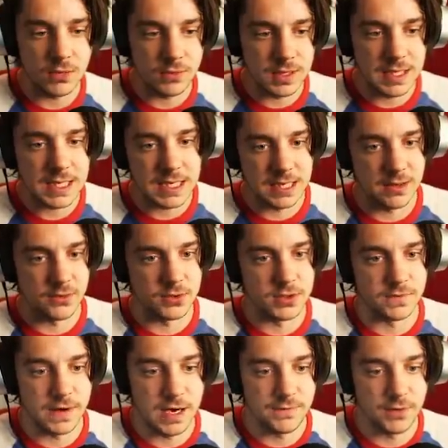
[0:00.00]
don't need another
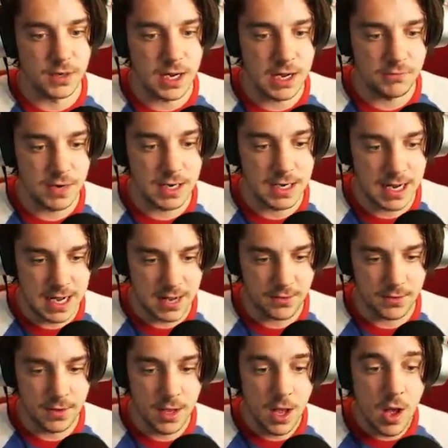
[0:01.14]
survivor, not right now.
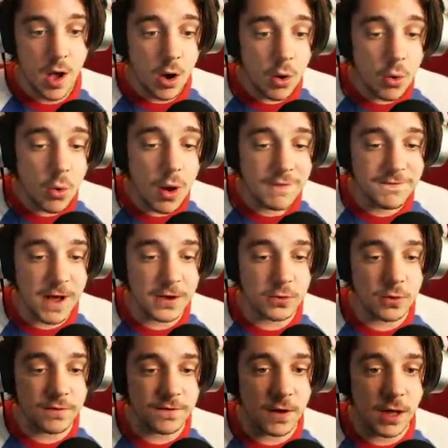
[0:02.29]
Ooh, I found a
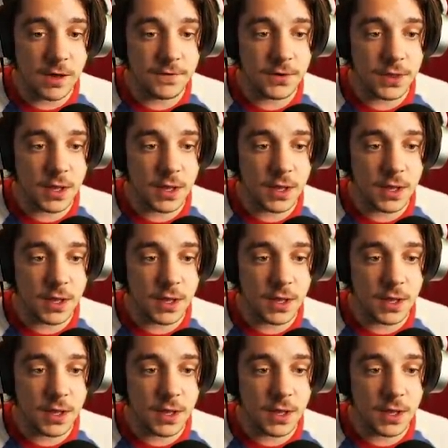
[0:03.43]
revolver